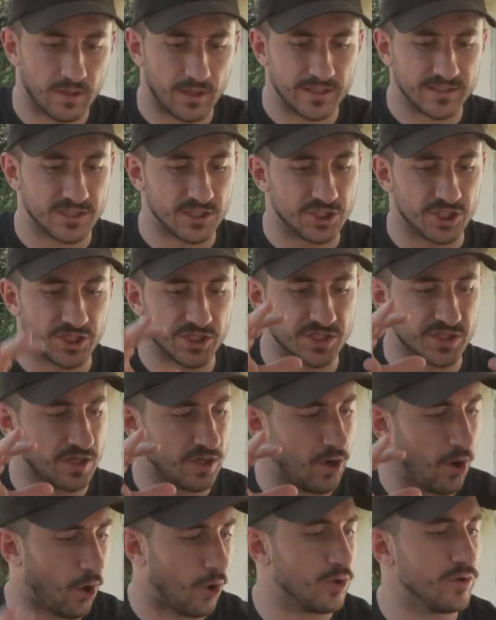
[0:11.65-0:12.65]
I suggest
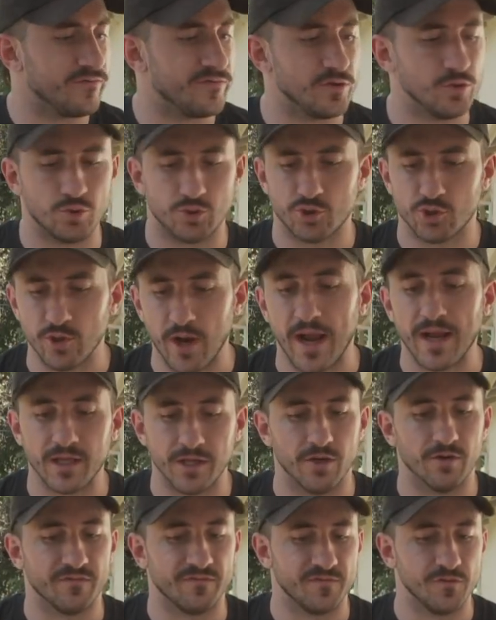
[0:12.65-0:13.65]
all of you track
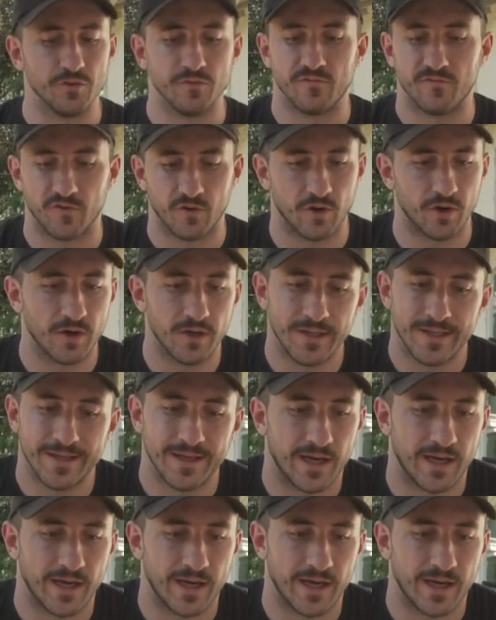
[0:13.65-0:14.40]
your food for,